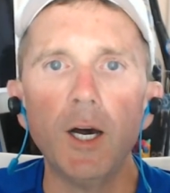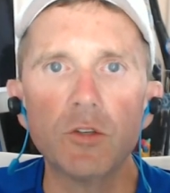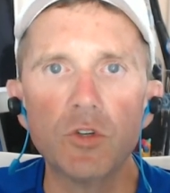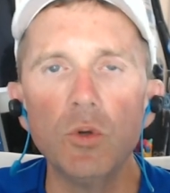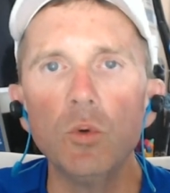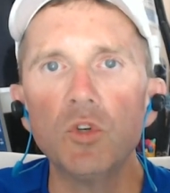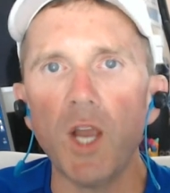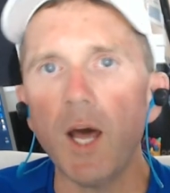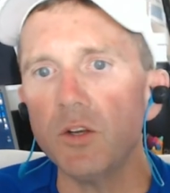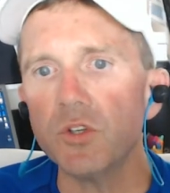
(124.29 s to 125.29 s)
To
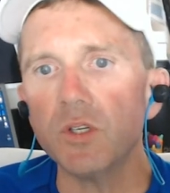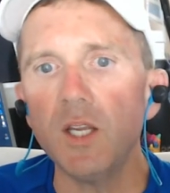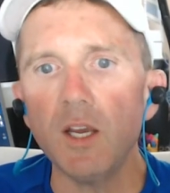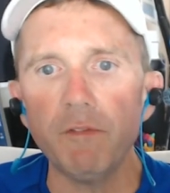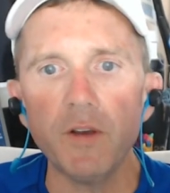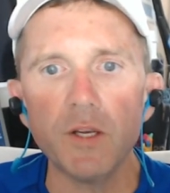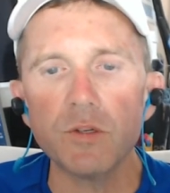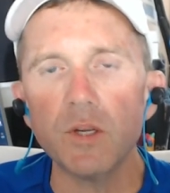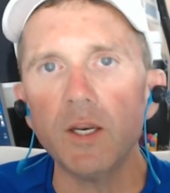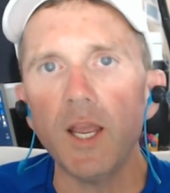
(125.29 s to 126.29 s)
challenge the DFS
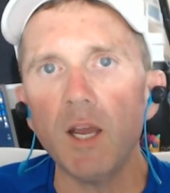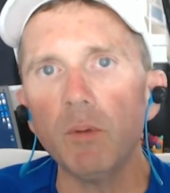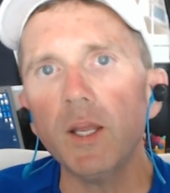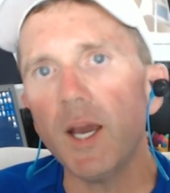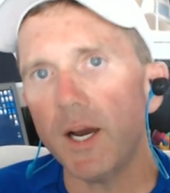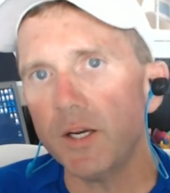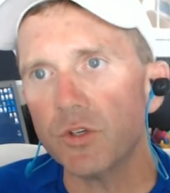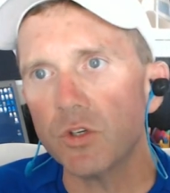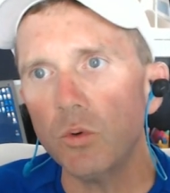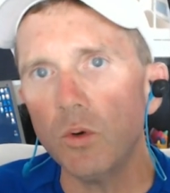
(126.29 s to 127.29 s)
and gambling guys
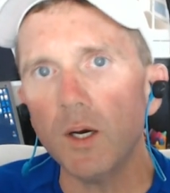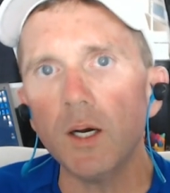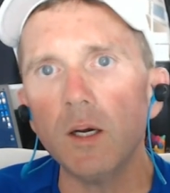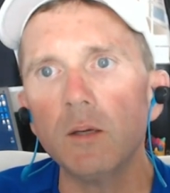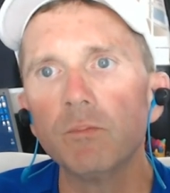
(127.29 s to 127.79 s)
to a